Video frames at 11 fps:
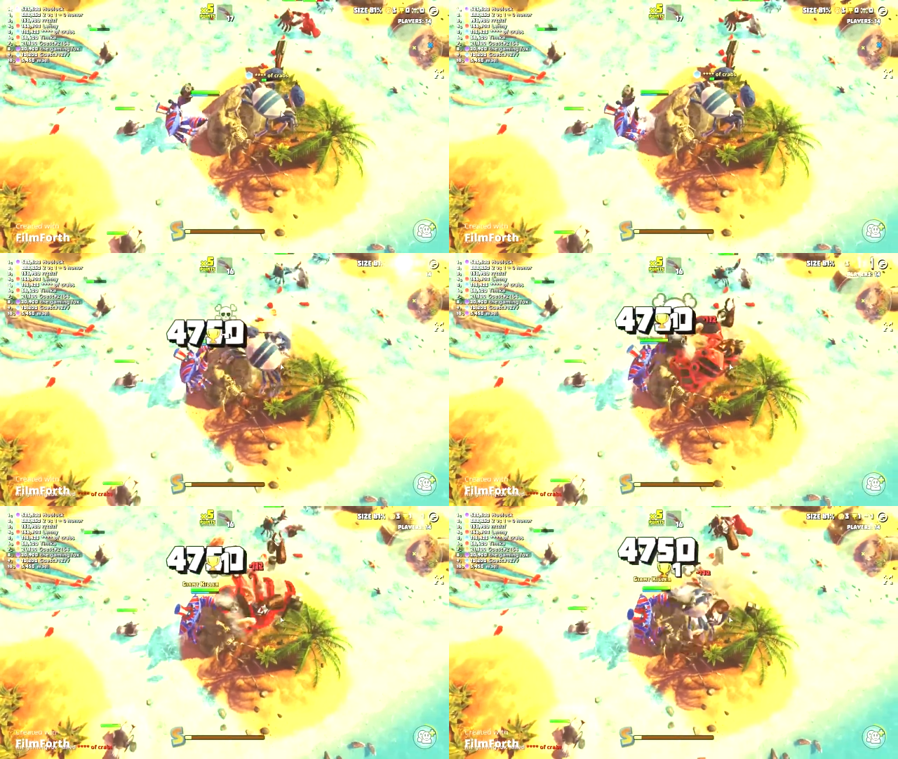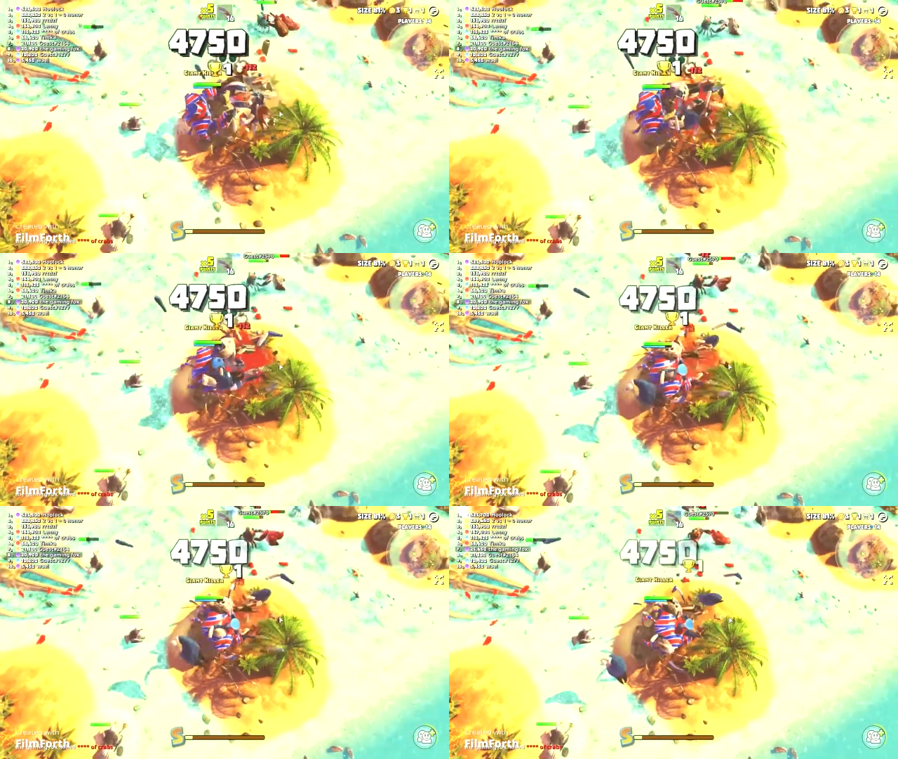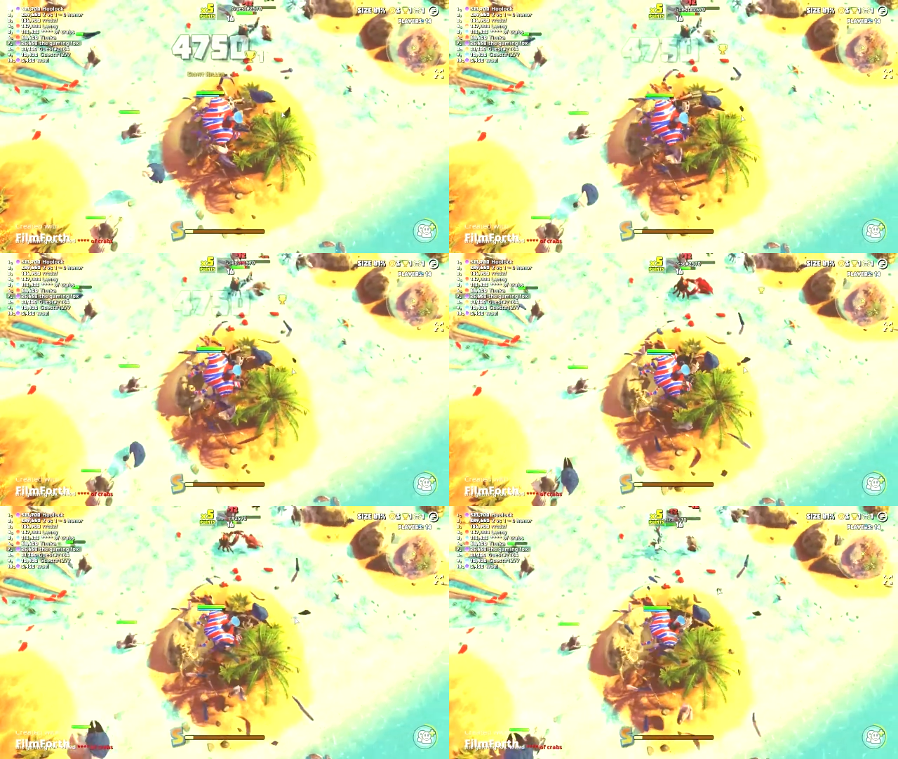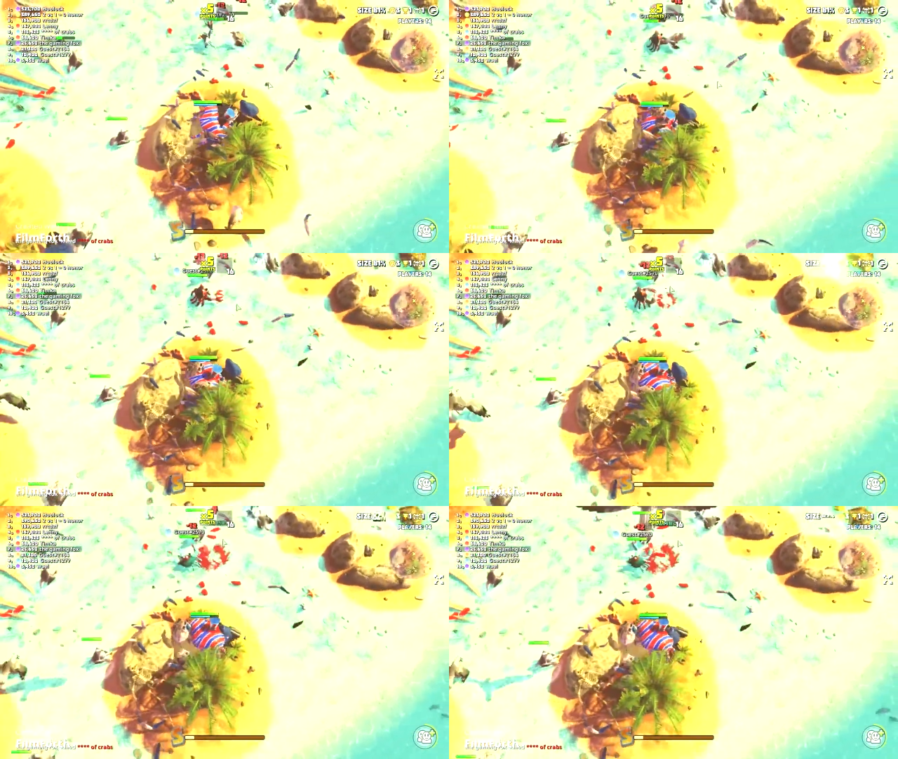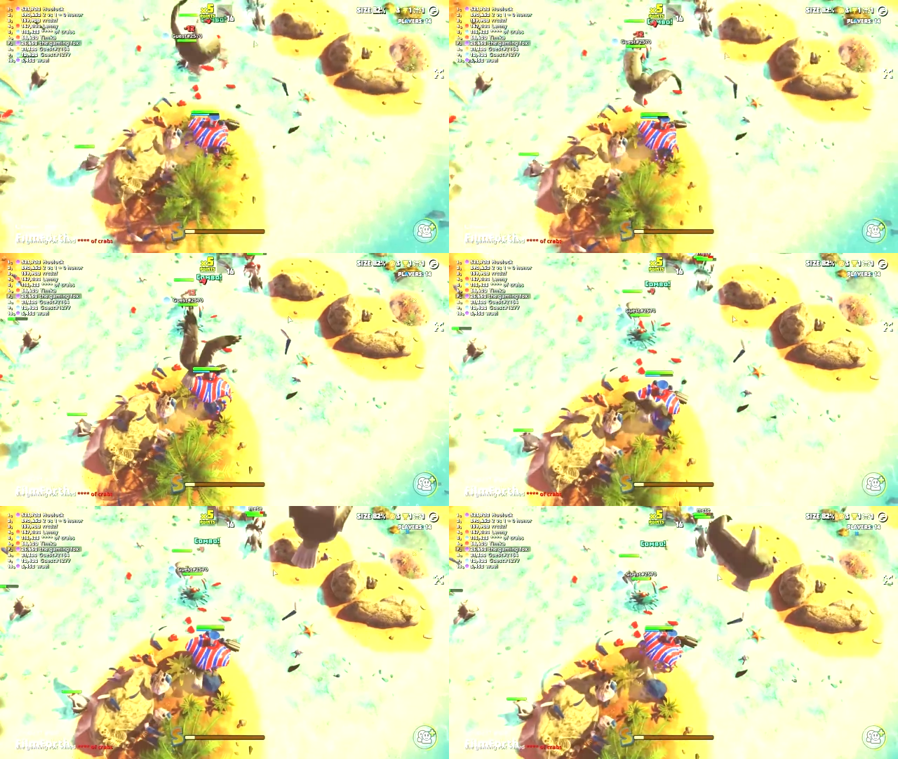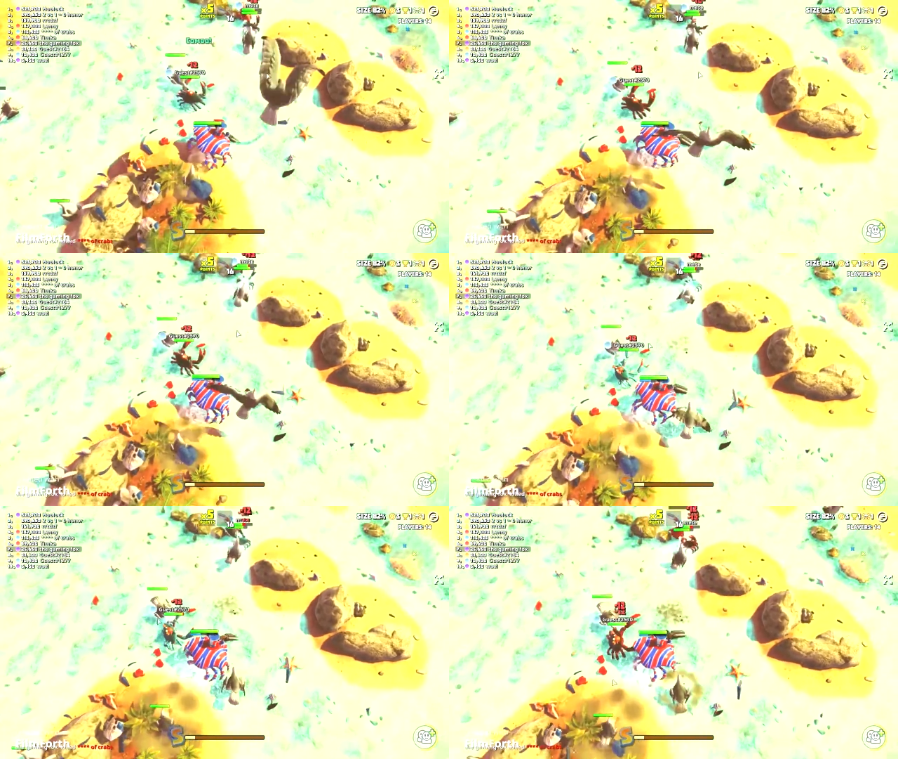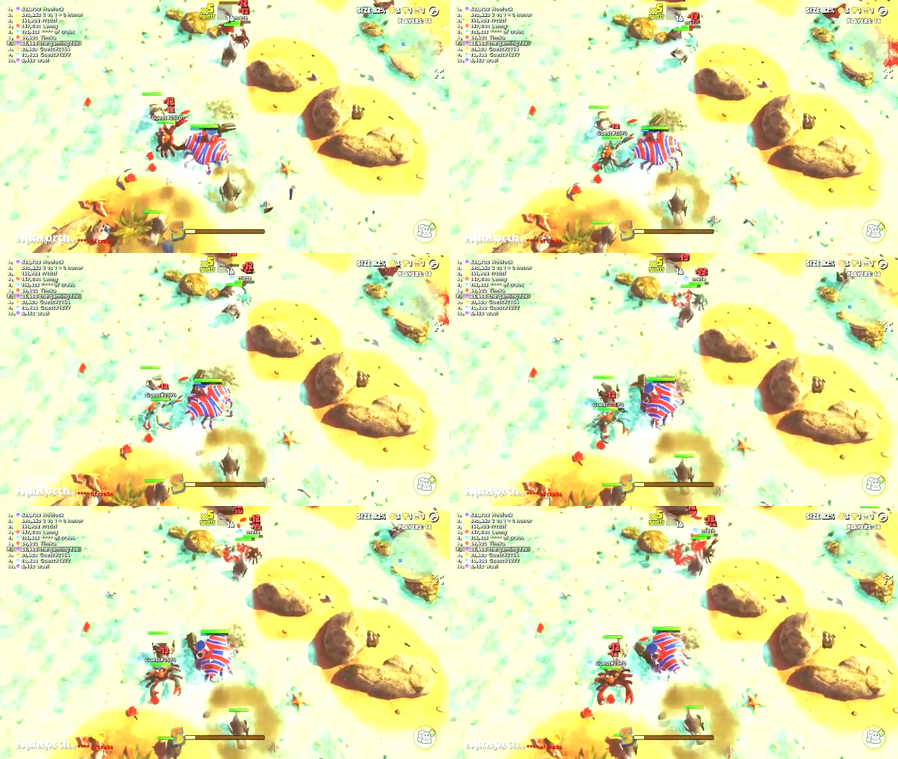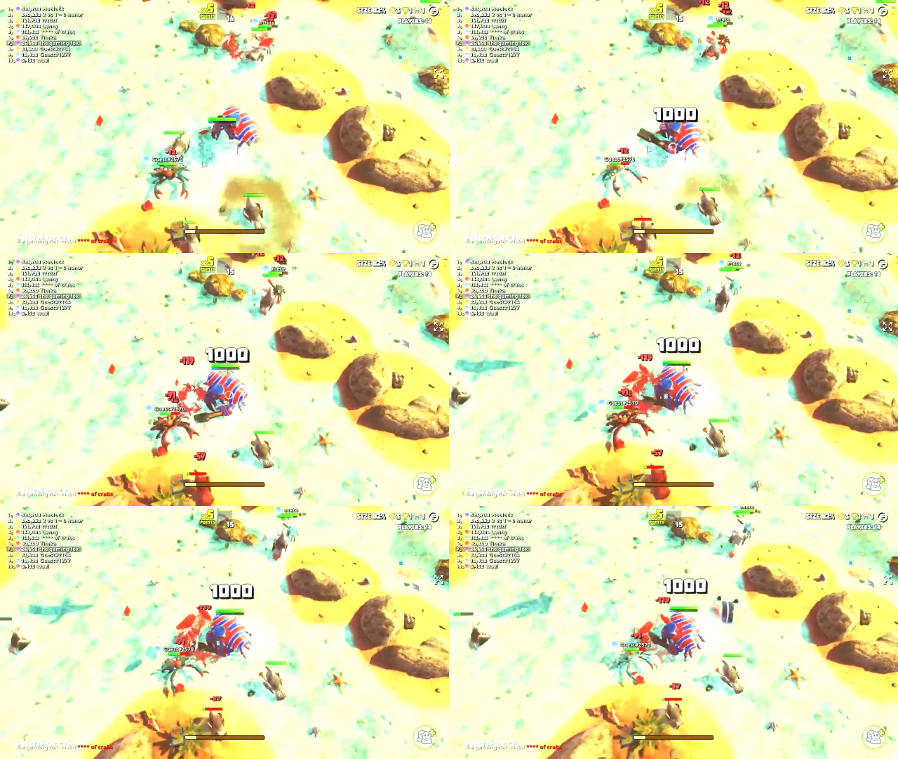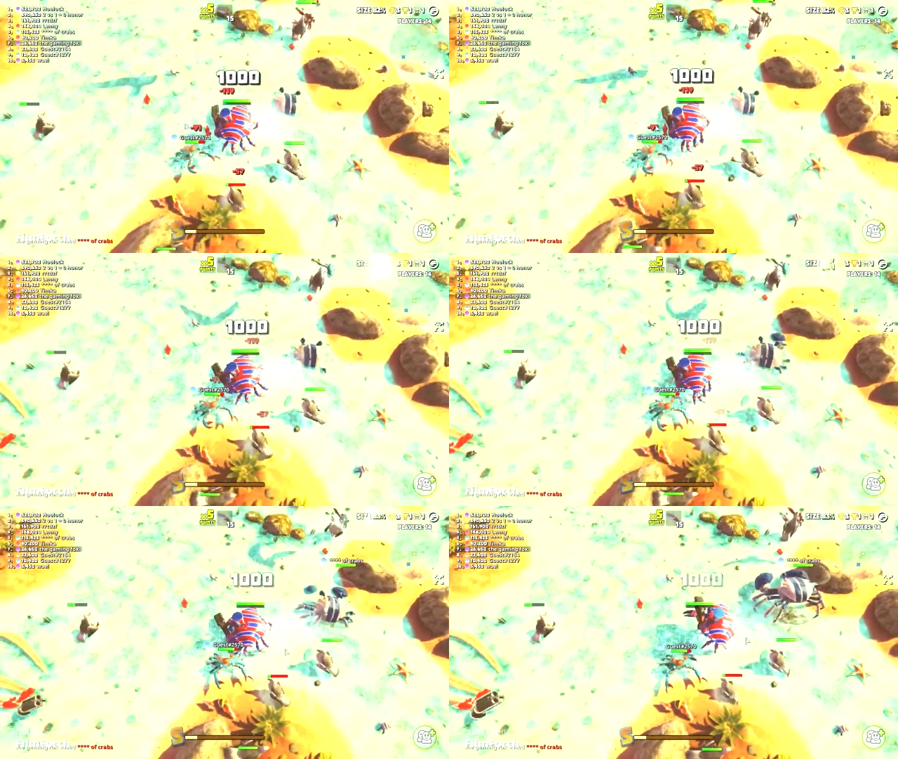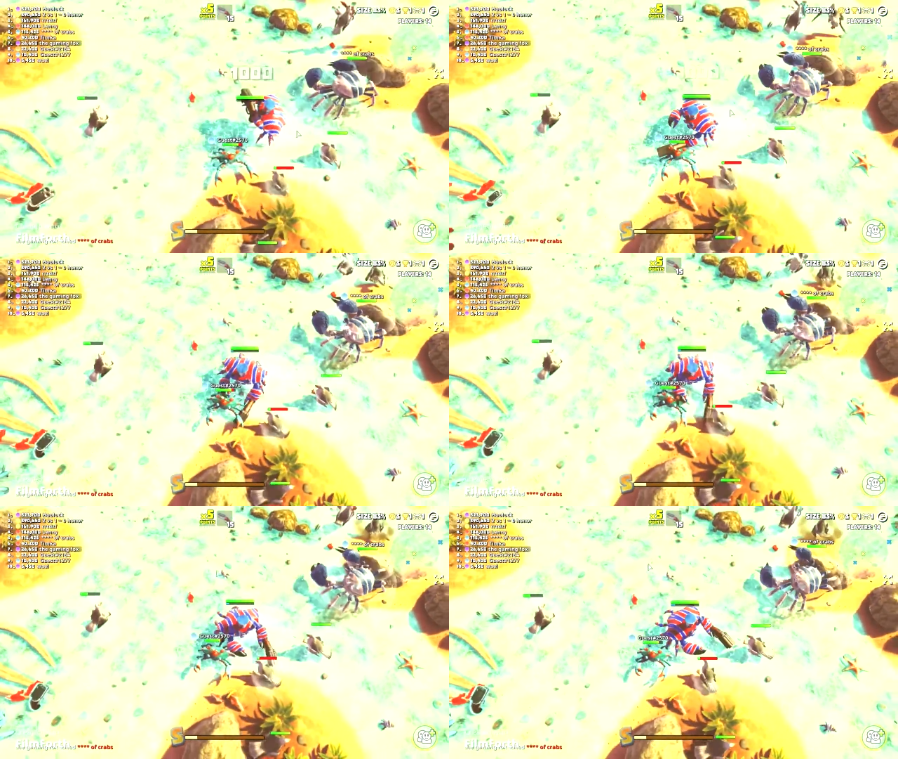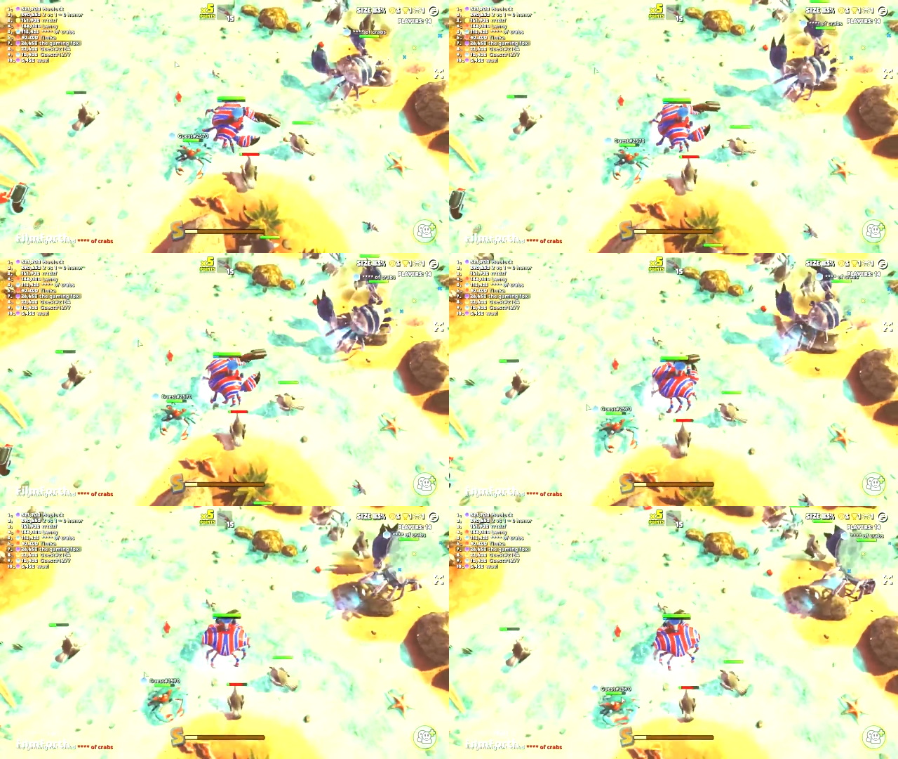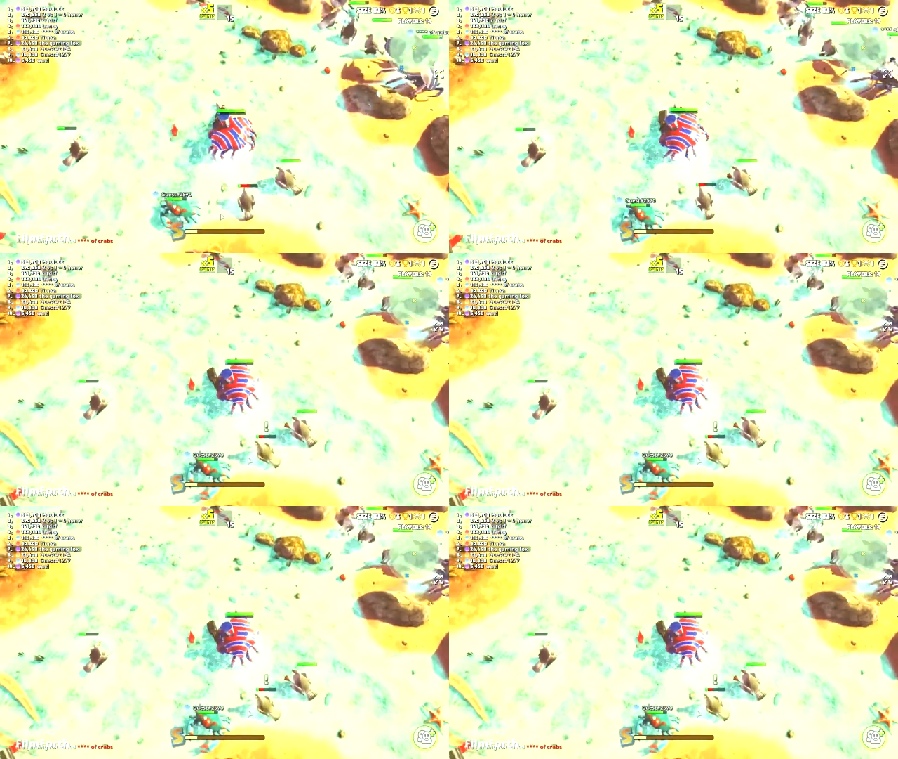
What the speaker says: No face is visible, so there are no lips to read.